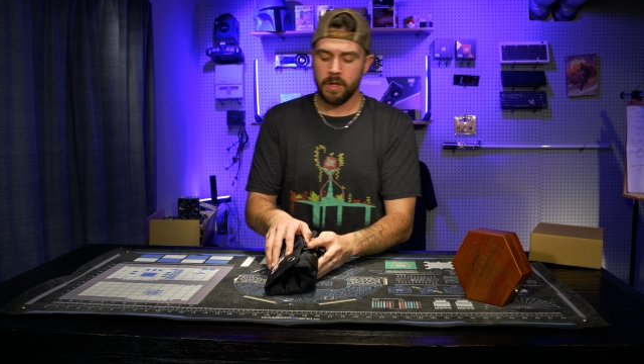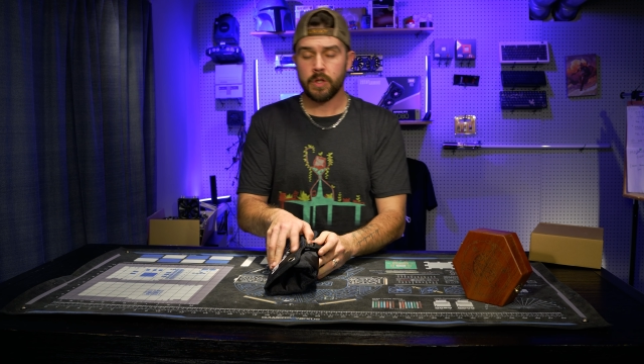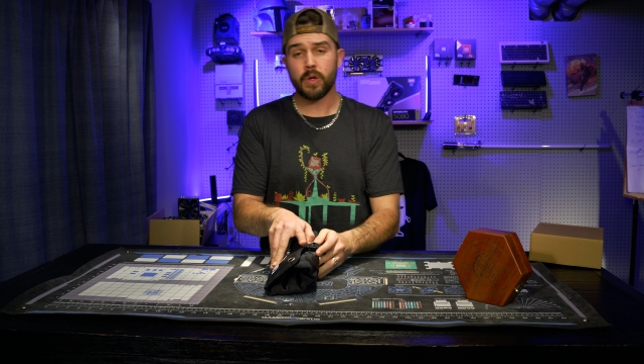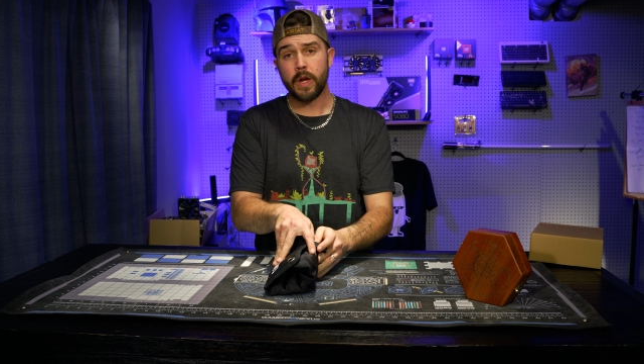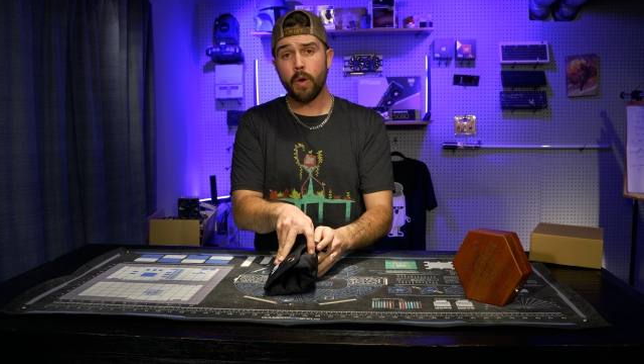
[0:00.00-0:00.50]

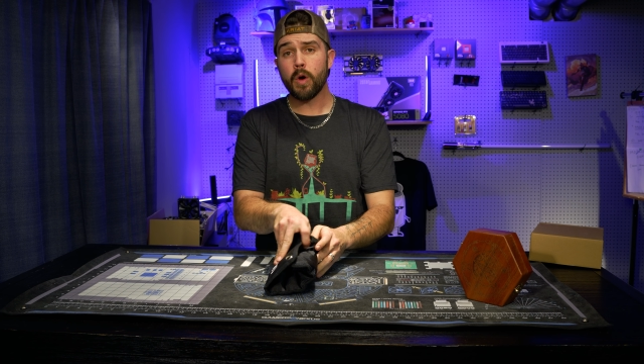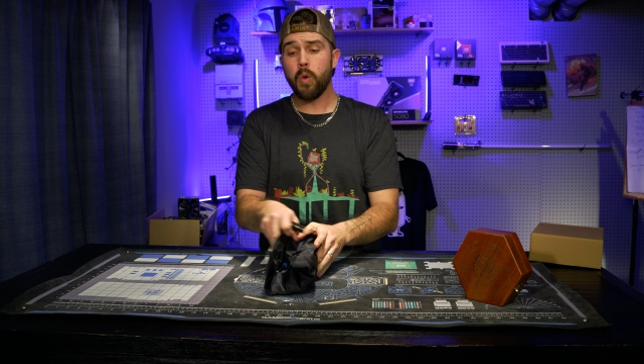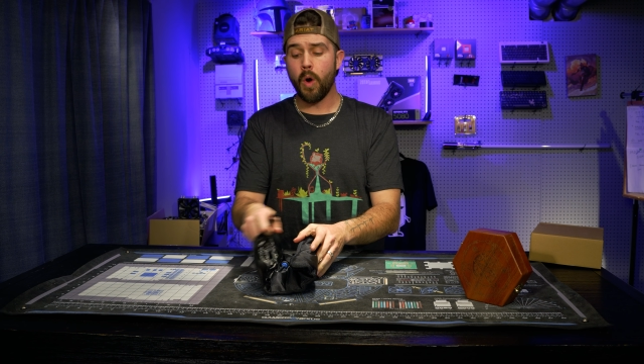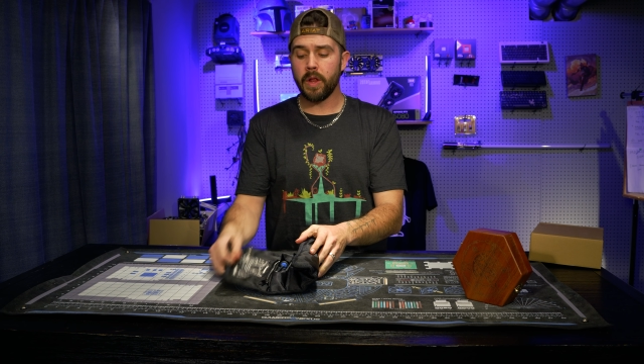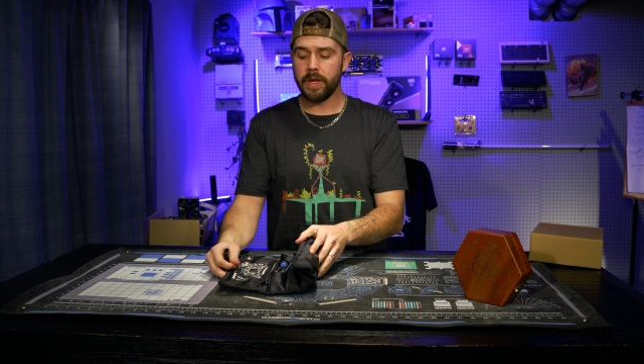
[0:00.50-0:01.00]
So I know a
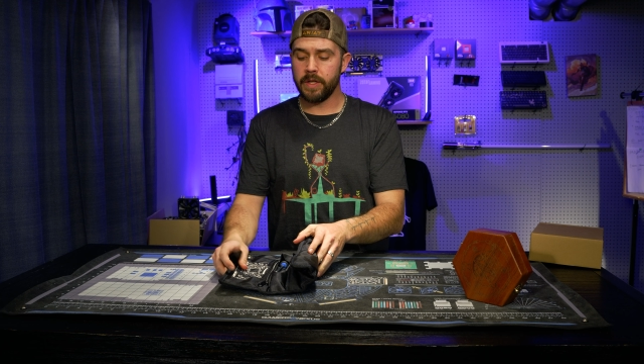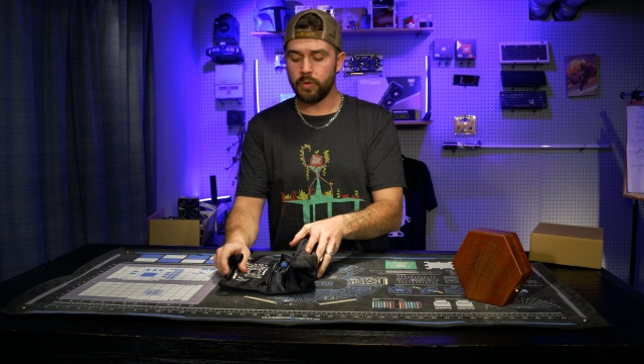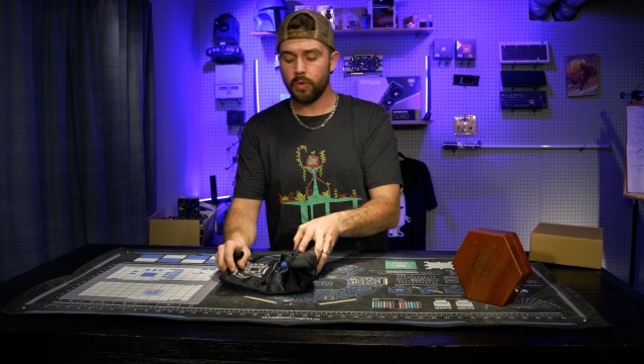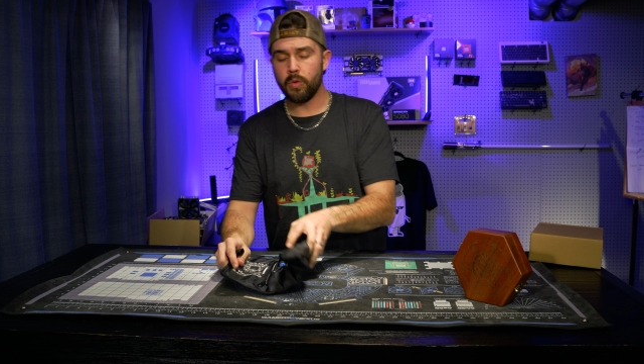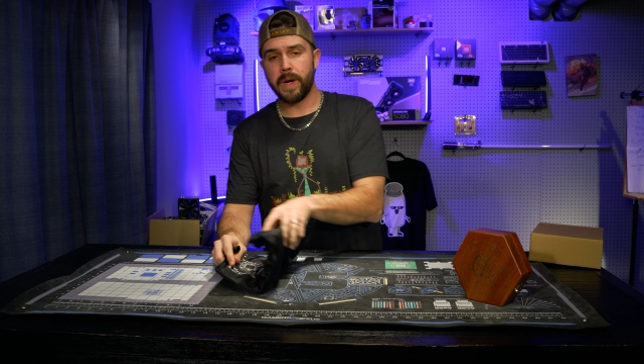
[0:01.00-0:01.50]
quality
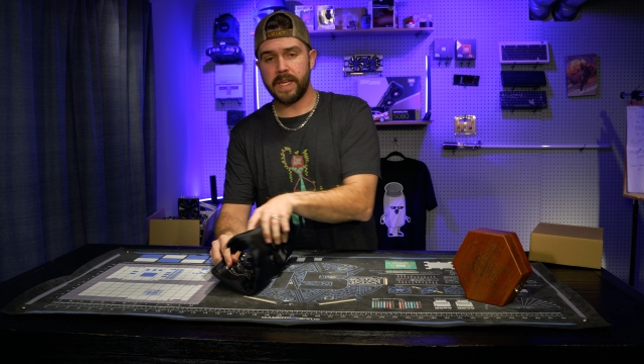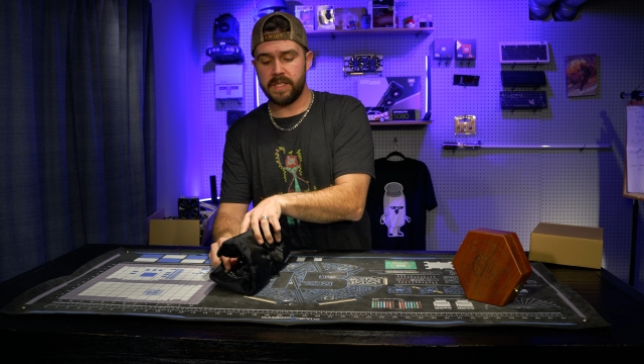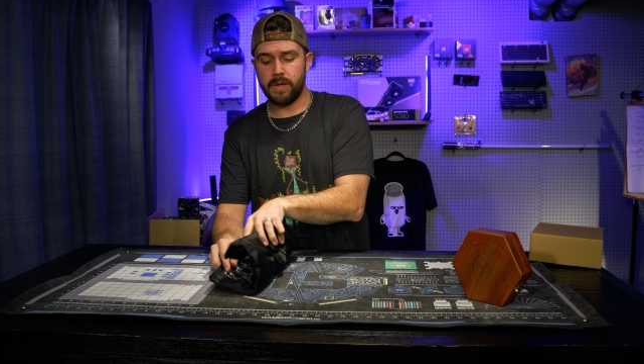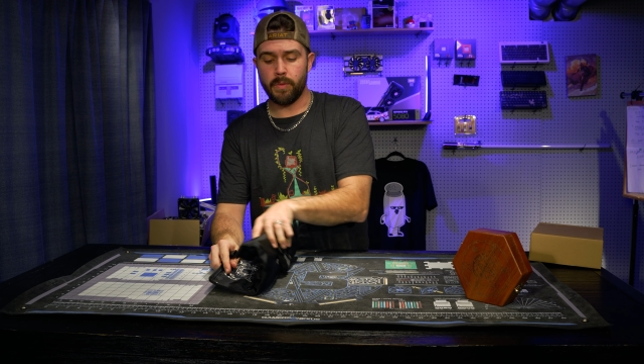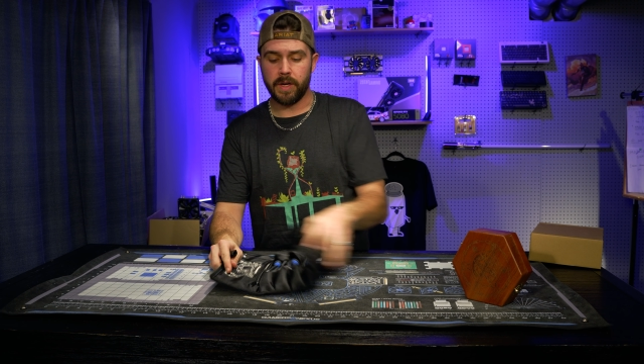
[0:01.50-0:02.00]
tool when I
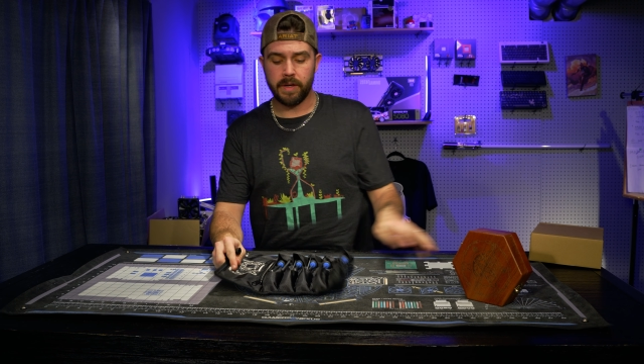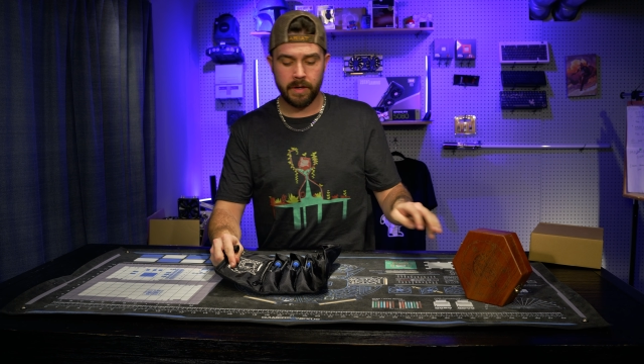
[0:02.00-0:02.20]
see one.